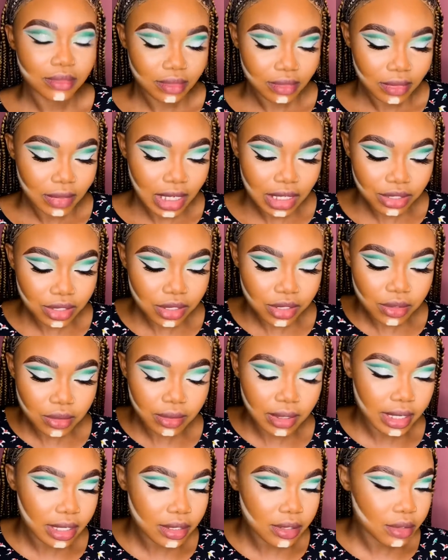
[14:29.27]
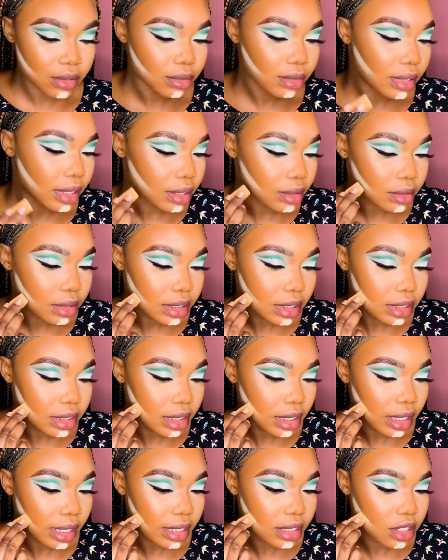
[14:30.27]
I just don't like to. I don't need the
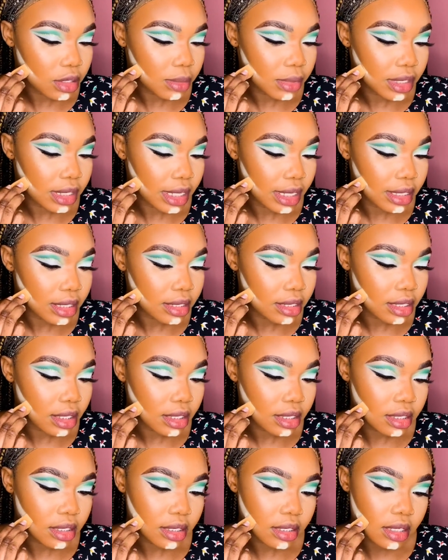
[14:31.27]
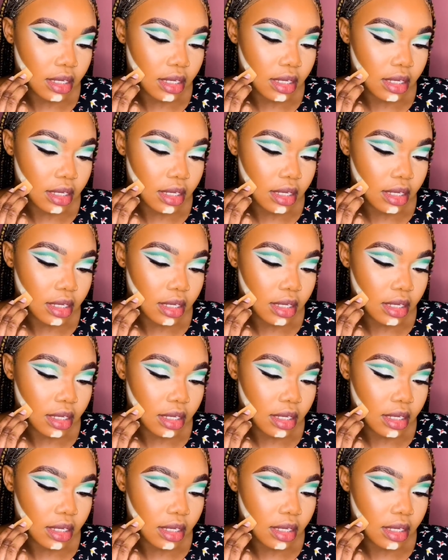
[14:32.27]
line to be that intense.